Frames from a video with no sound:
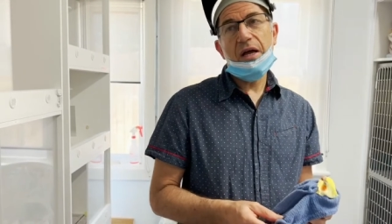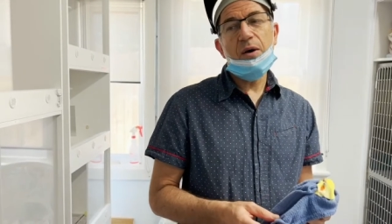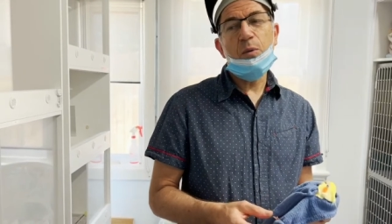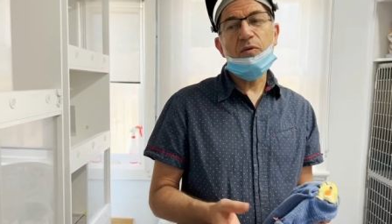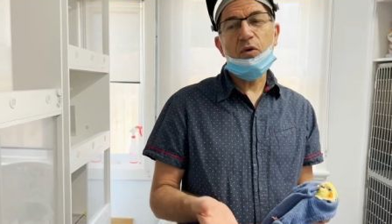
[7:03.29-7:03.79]

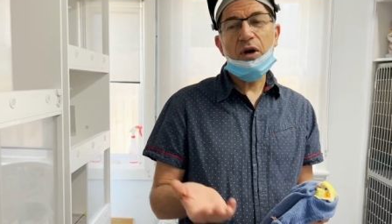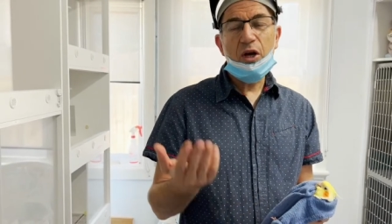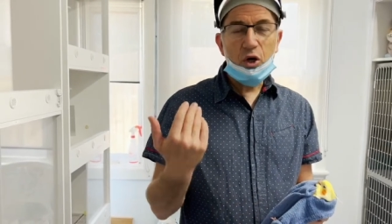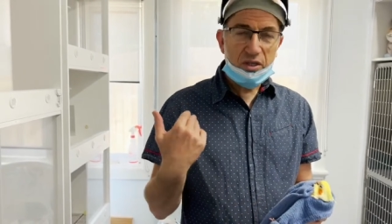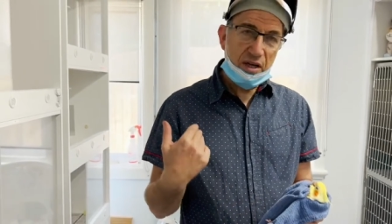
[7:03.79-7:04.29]
We've already
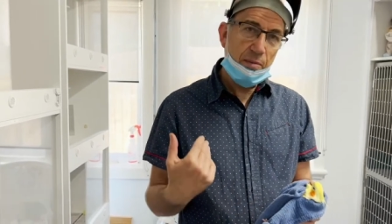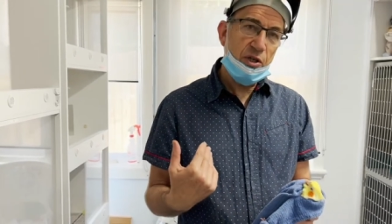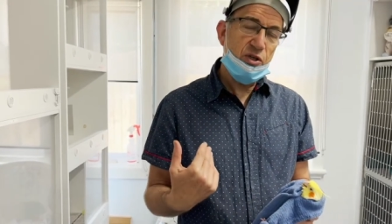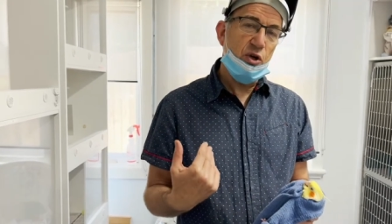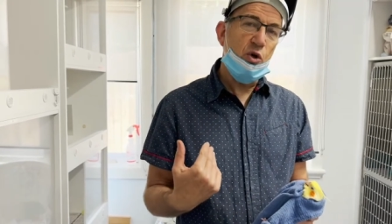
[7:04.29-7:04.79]
got
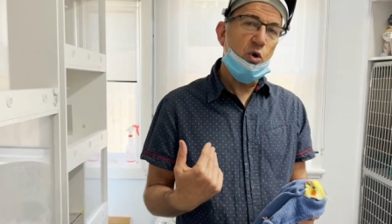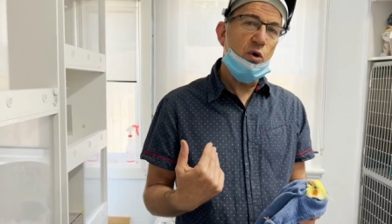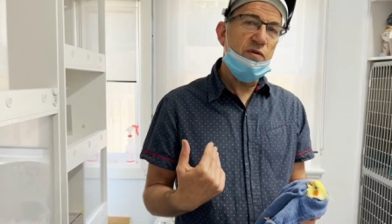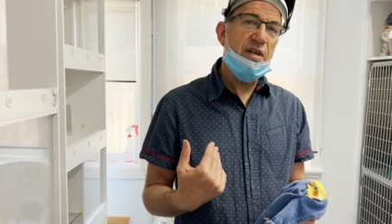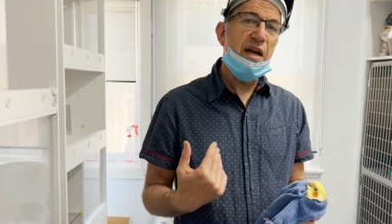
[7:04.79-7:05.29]
damage to the
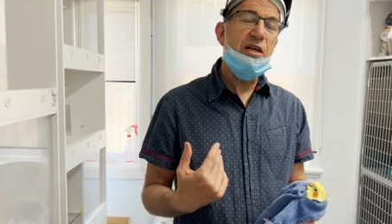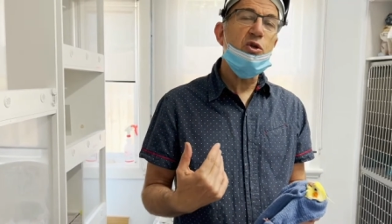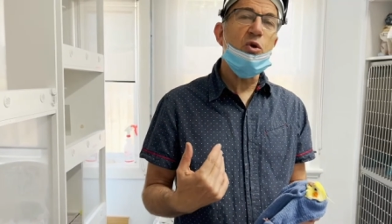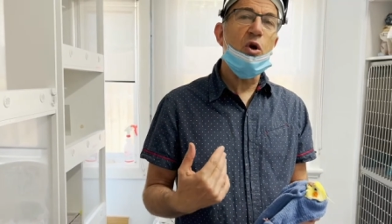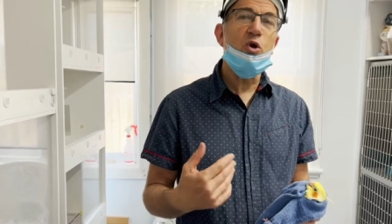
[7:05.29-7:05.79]
nerves. And as
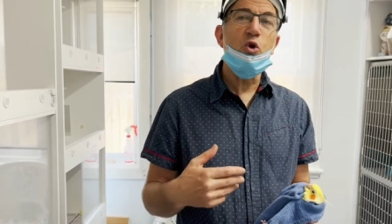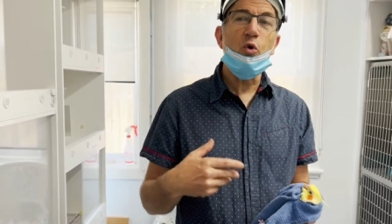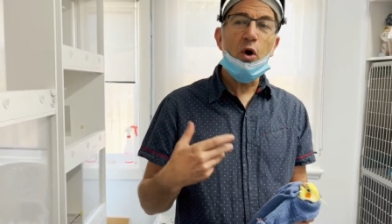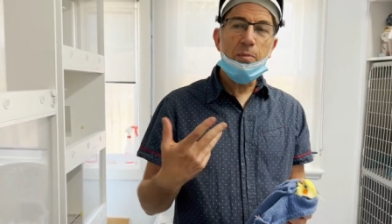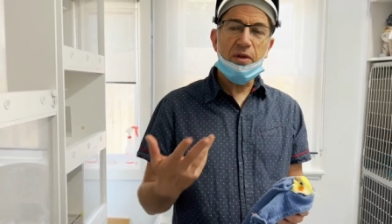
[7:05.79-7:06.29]
you know,
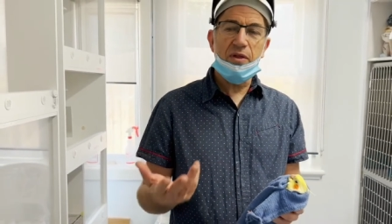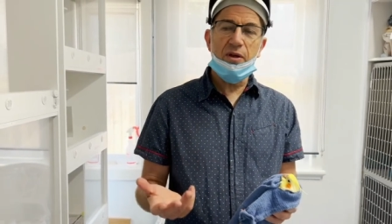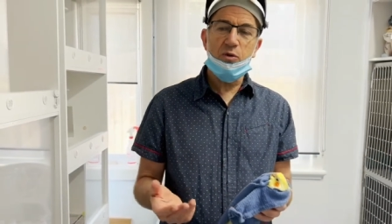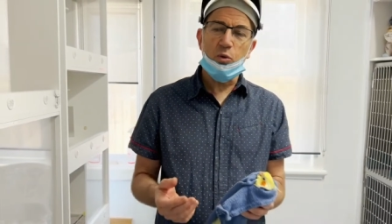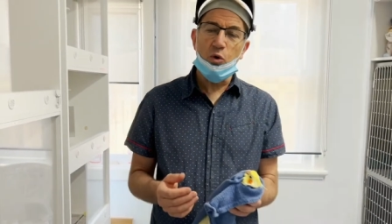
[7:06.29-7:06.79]

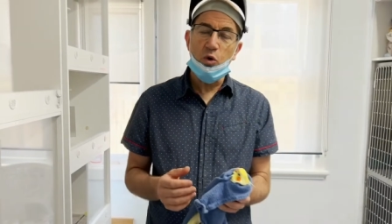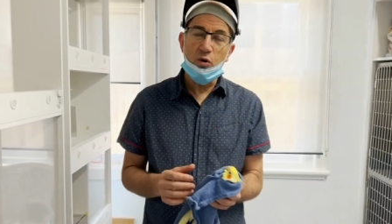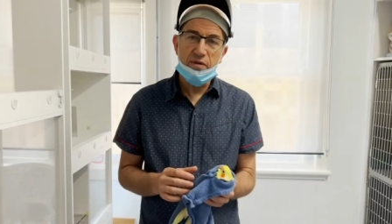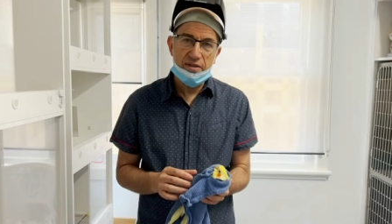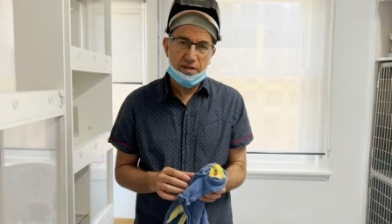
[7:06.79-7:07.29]
neuropathies or
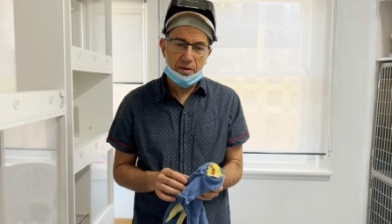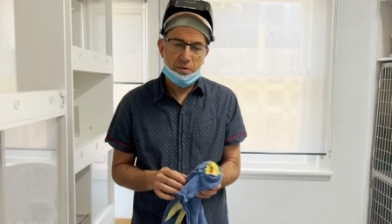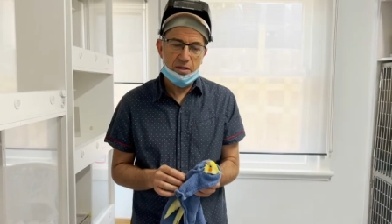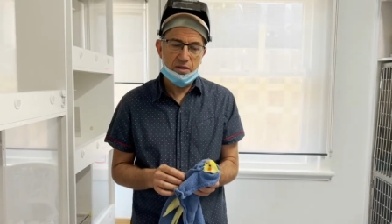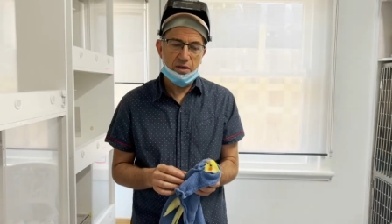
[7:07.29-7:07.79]
nervous
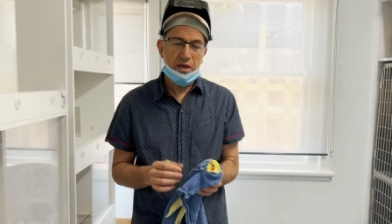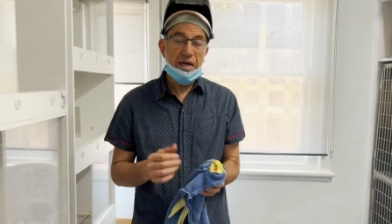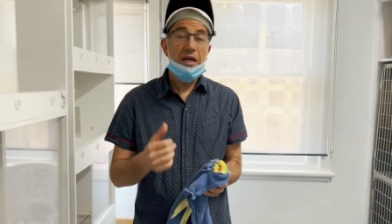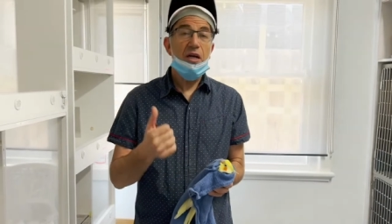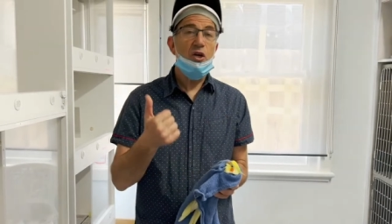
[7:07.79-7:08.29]
damage,
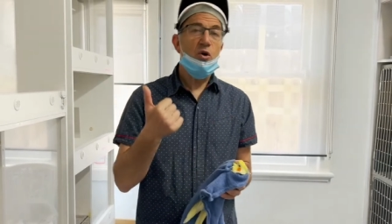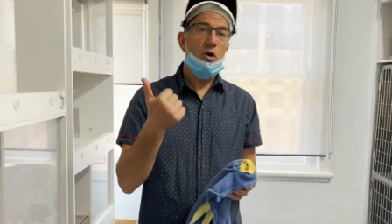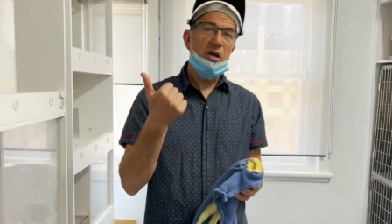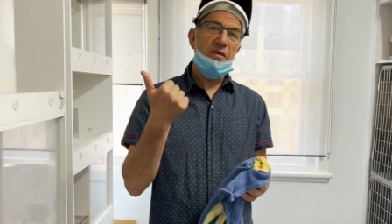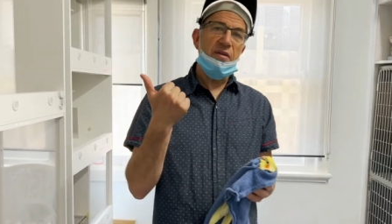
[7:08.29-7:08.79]
you've got
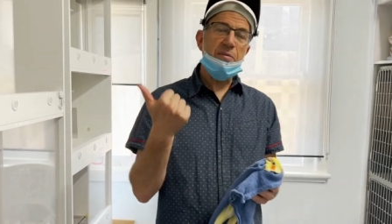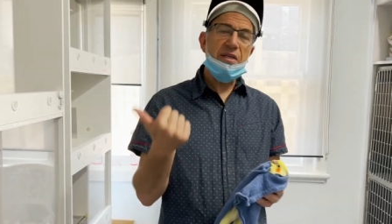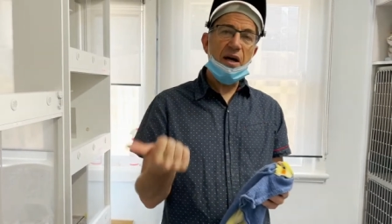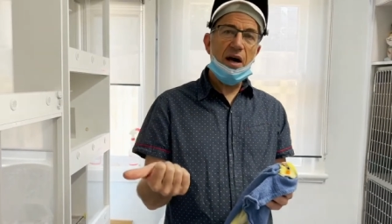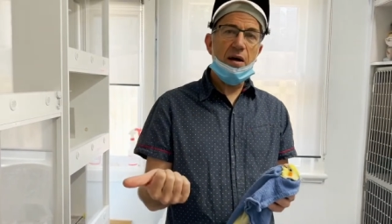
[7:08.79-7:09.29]
to give them
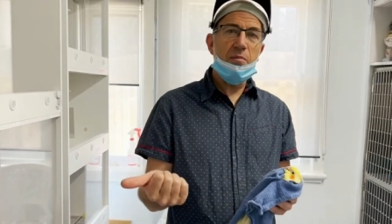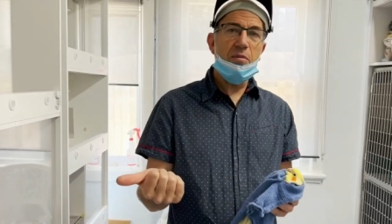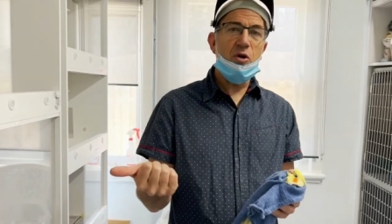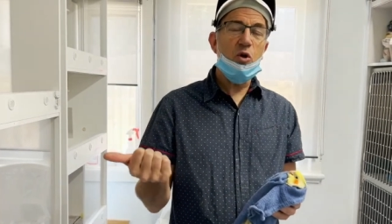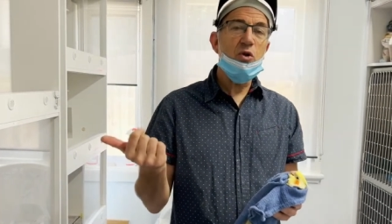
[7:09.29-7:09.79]
time,
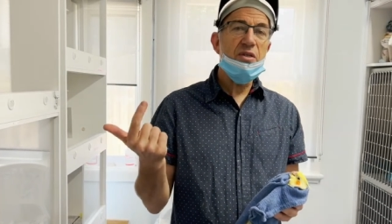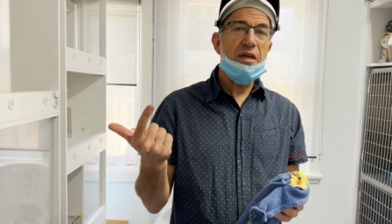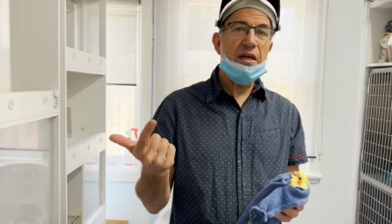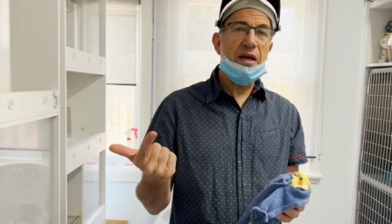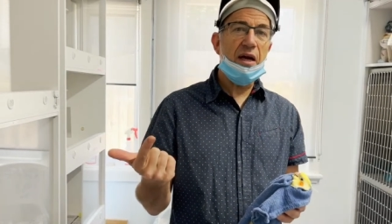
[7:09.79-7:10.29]

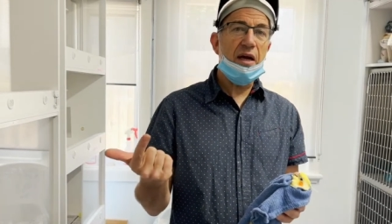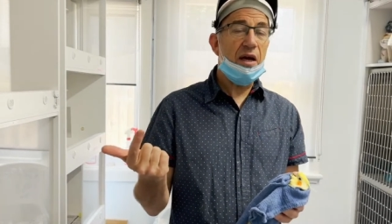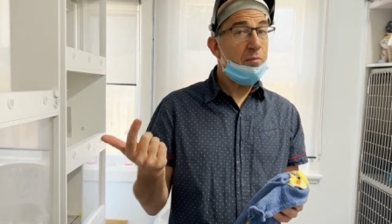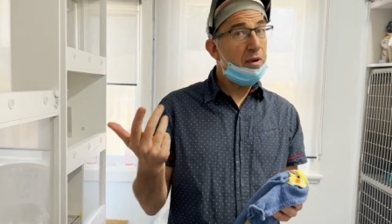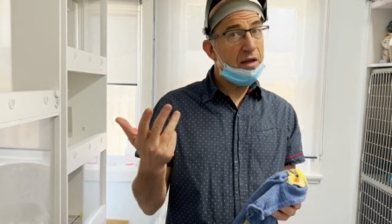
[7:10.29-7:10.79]
nursing care,
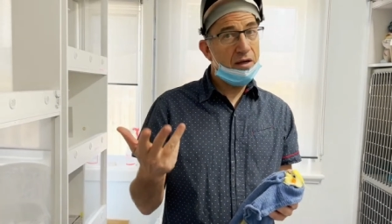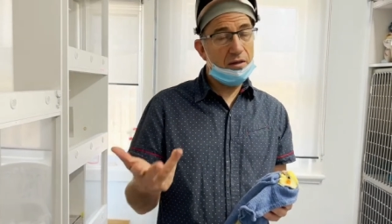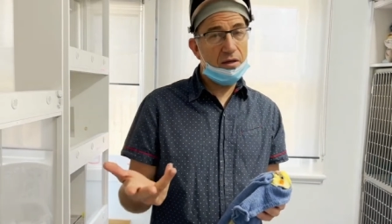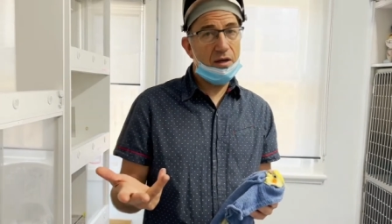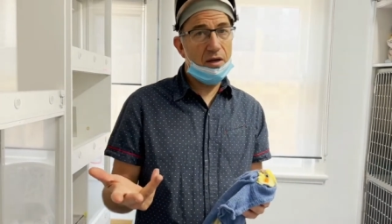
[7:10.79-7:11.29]
and medical
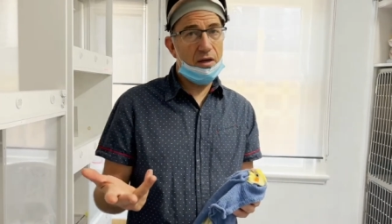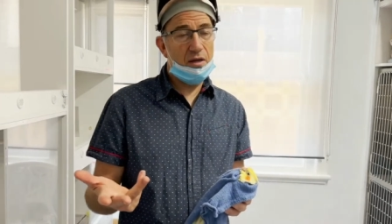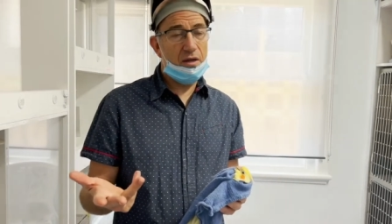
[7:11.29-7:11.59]
care.